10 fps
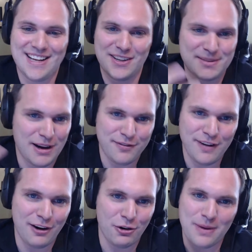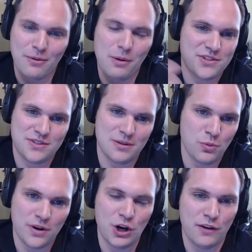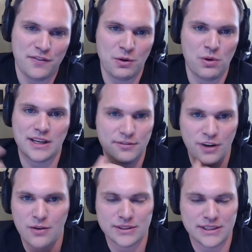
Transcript: us about Vyral, man. What would should someone want to know if they want to get involved with